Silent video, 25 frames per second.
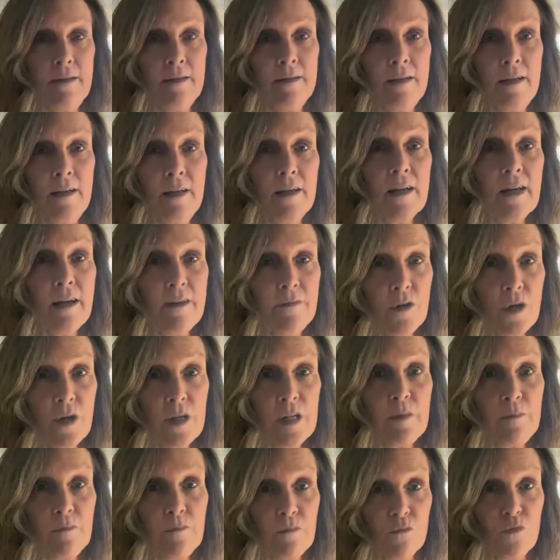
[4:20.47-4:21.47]
And I've
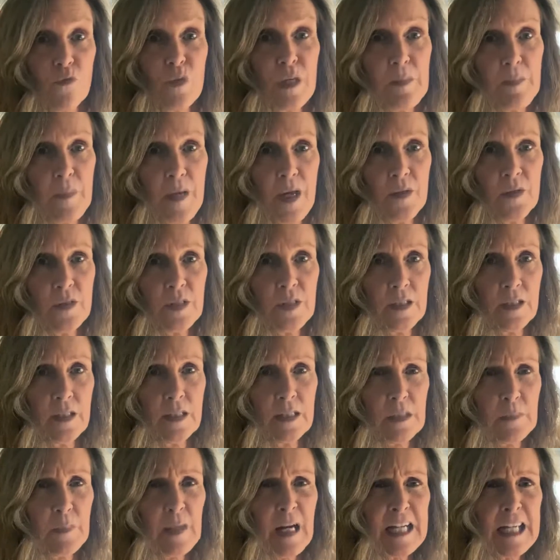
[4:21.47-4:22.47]
already reposted
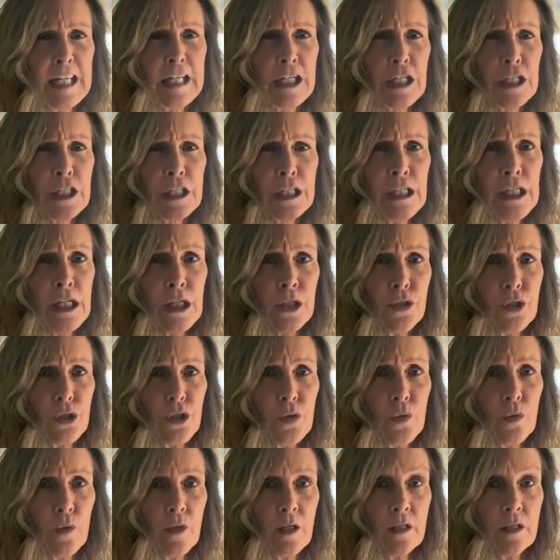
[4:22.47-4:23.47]
this. I cannot tell
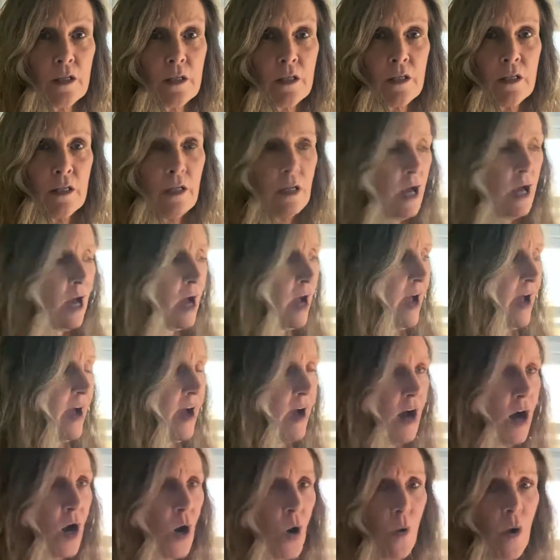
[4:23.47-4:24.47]
you
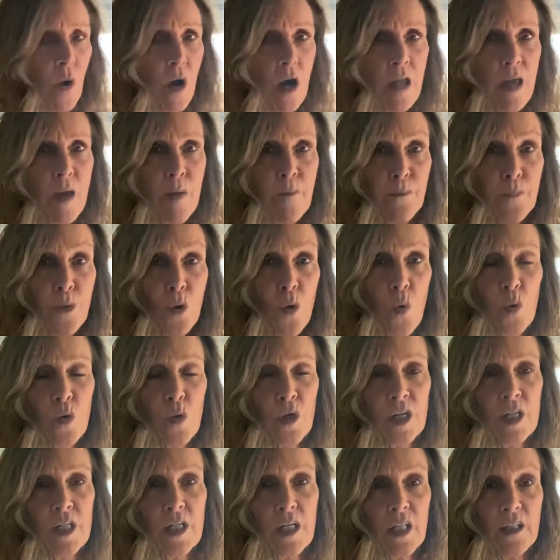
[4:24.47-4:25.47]
how
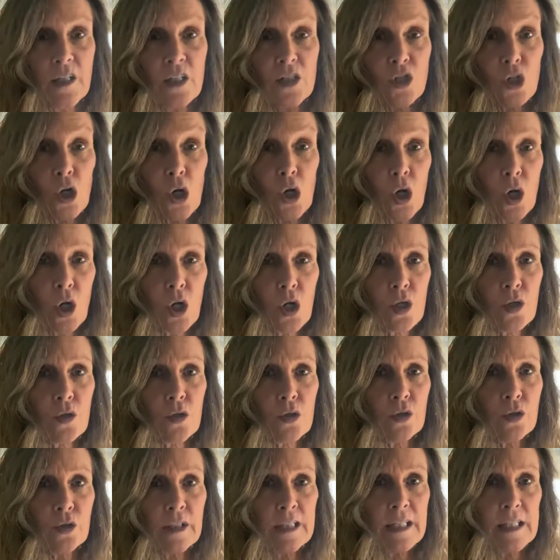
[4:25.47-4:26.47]
important this
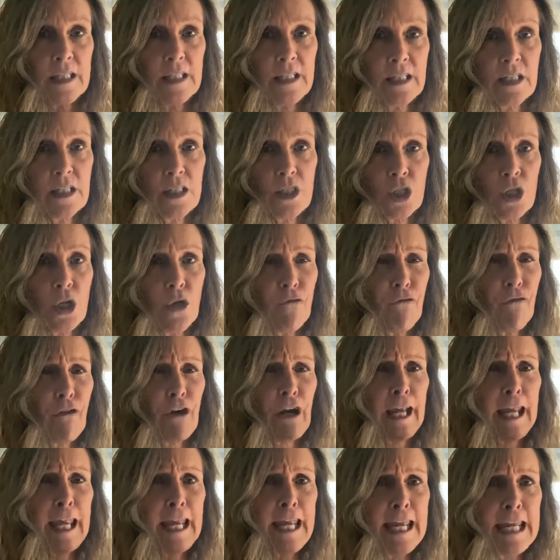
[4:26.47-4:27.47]
article is for
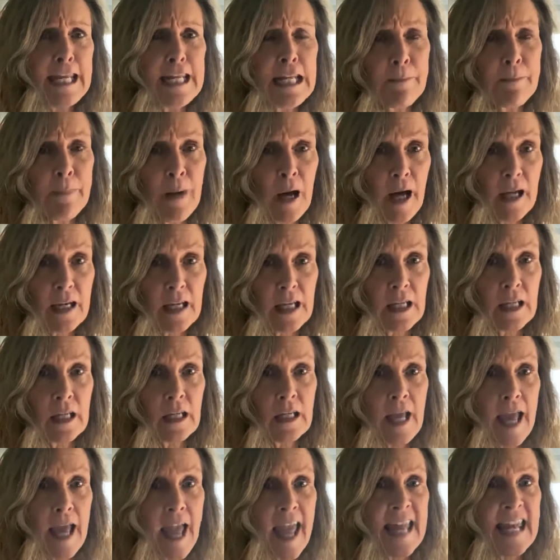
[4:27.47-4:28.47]
anybody
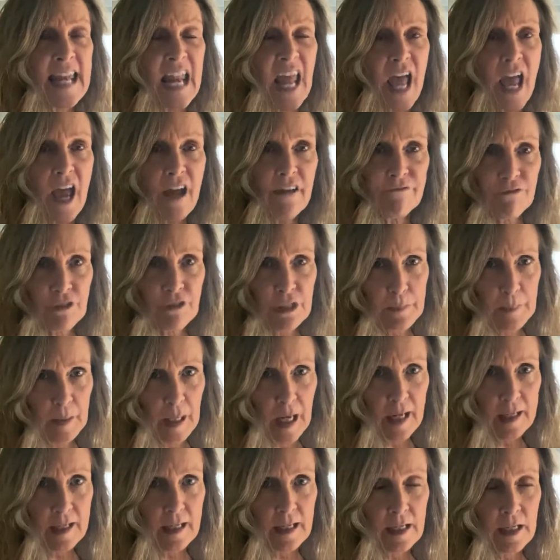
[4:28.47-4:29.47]
and
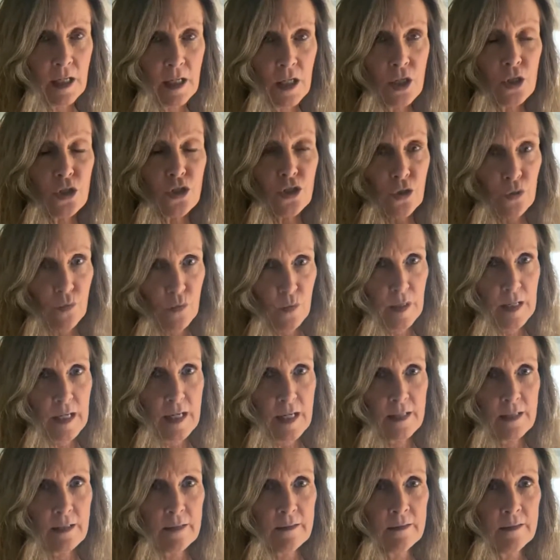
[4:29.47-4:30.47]
everybody to
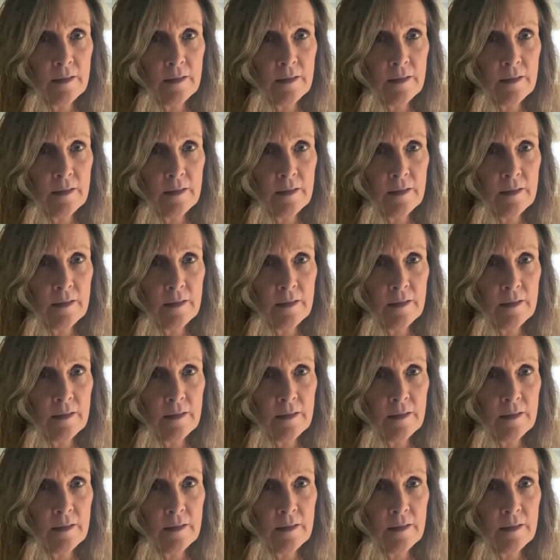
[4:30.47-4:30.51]
read.